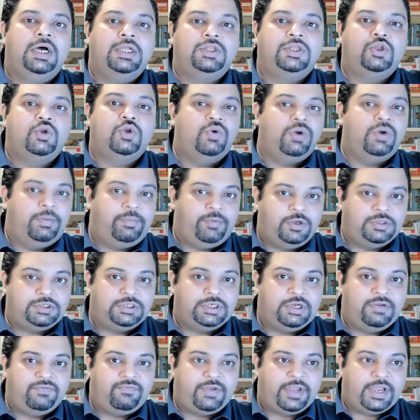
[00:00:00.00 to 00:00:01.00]
through a
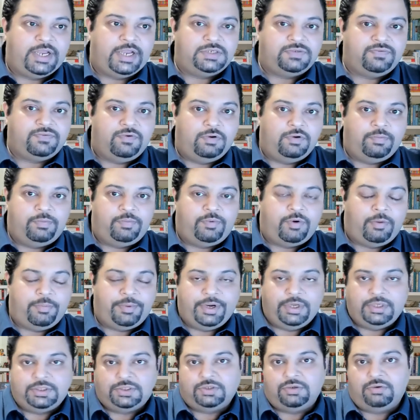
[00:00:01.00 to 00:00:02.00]
positive cash flow
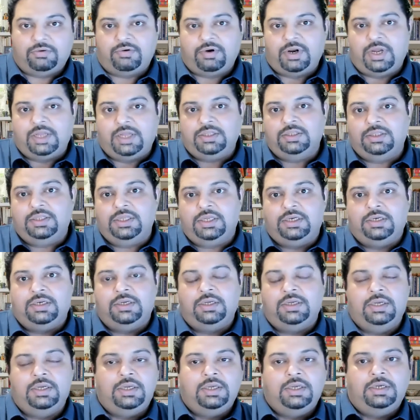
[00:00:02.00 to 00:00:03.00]
property. So rather than
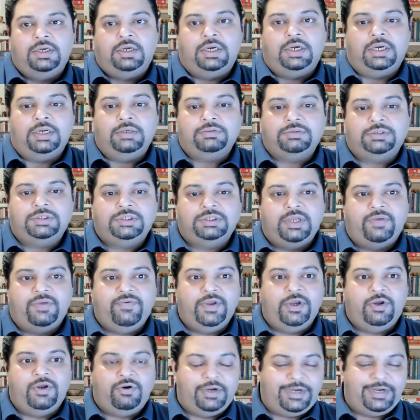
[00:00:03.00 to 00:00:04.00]

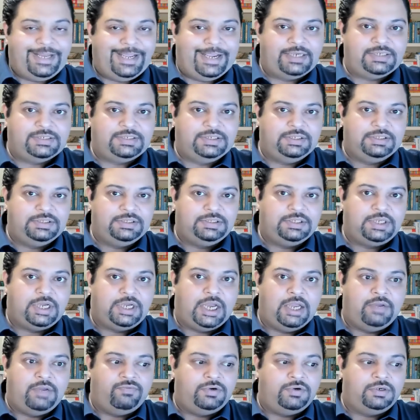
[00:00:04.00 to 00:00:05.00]
saving on taxes,
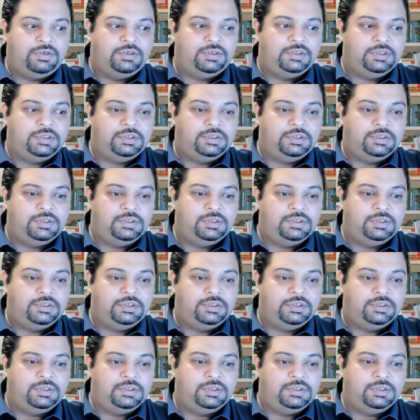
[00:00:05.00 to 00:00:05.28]
I would